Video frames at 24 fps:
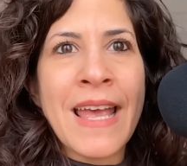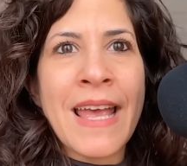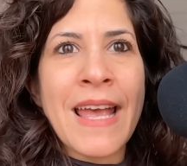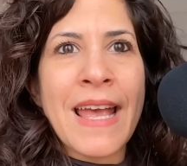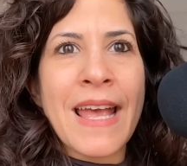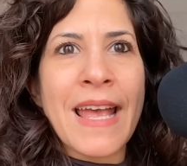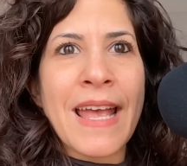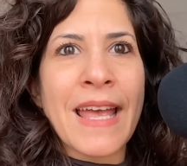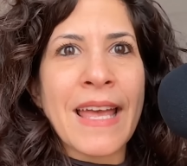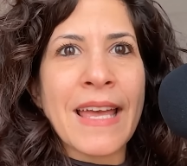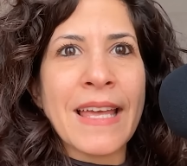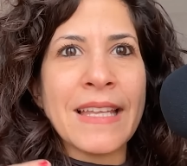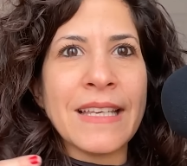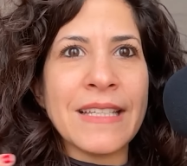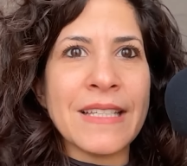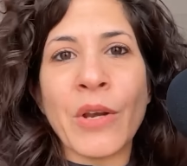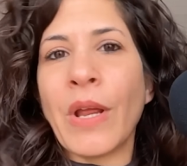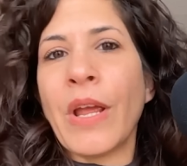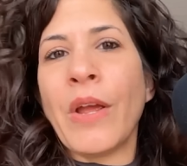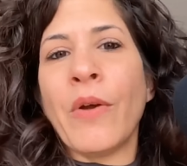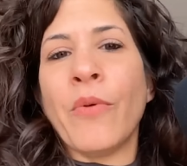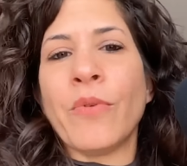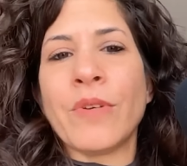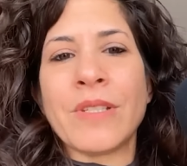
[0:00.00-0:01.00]
and
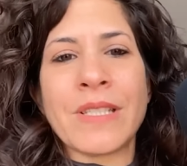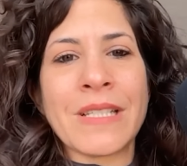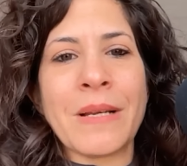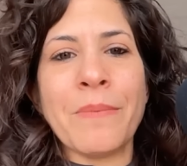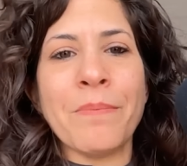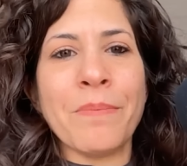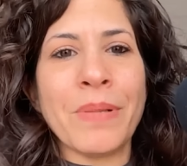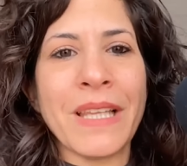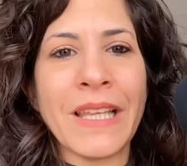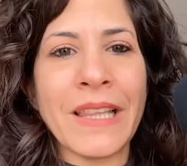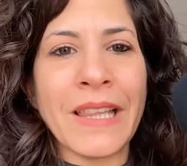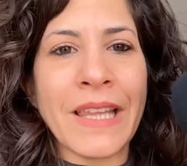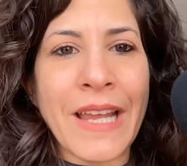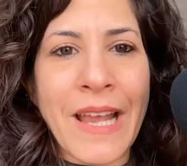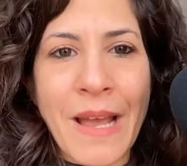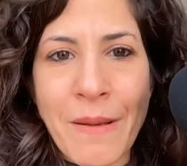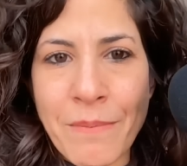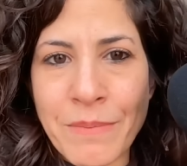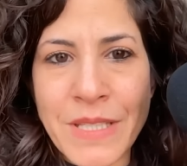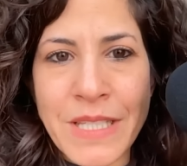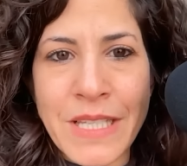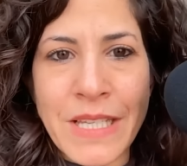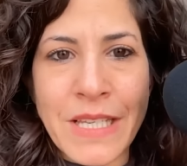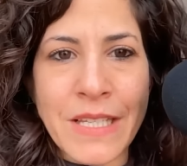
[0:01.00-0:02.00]
it was completely
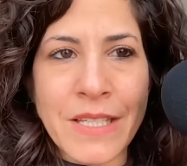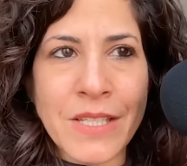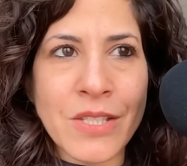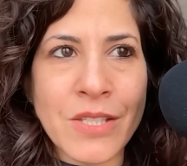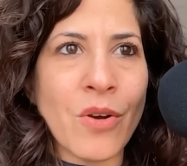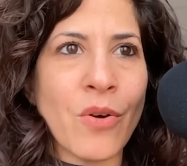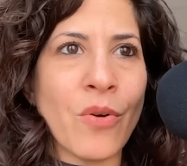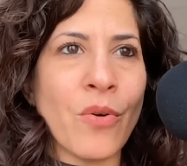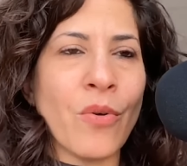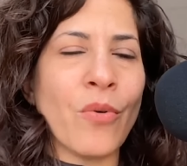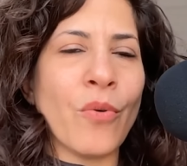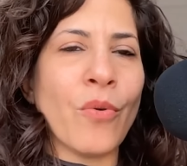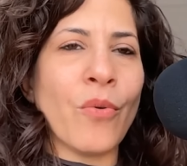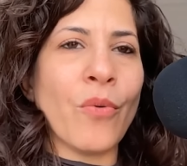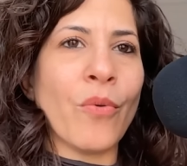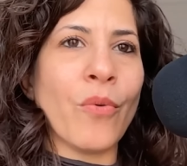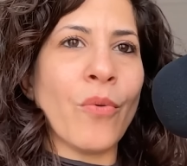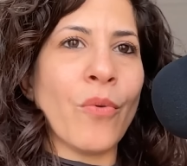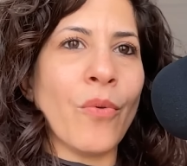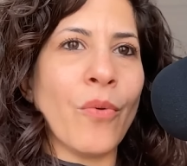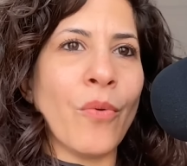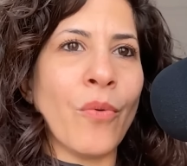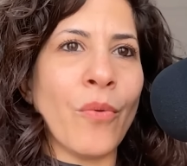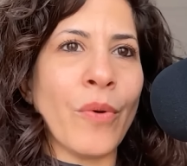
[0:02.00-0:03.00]
empty. So
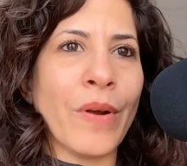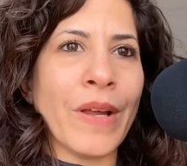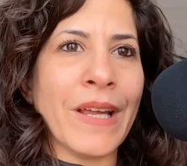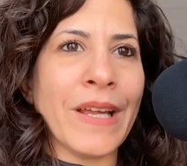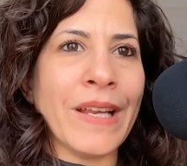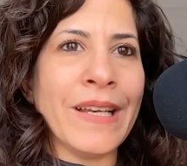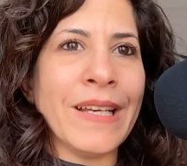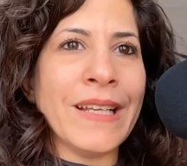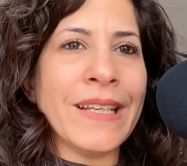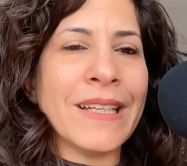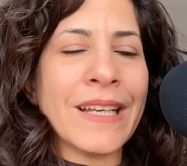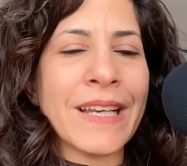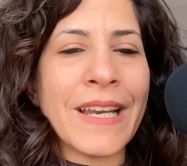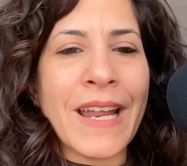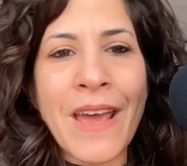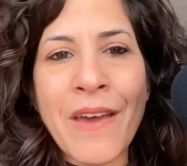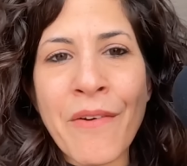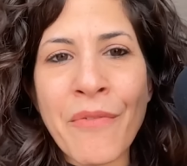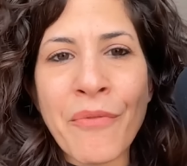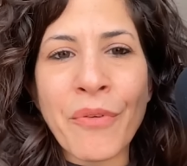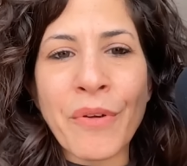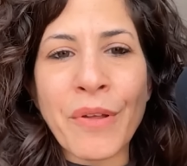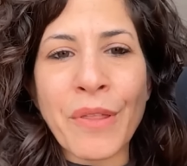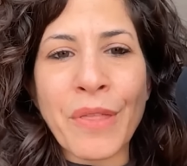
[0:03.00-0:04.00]
we needed
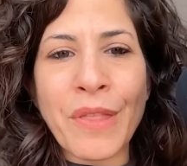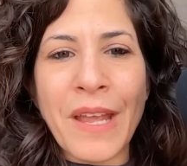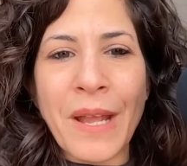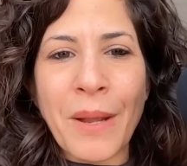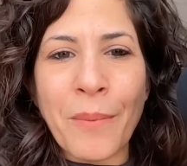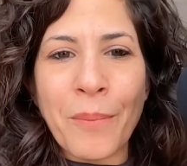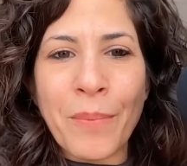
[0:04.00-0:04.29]
everything.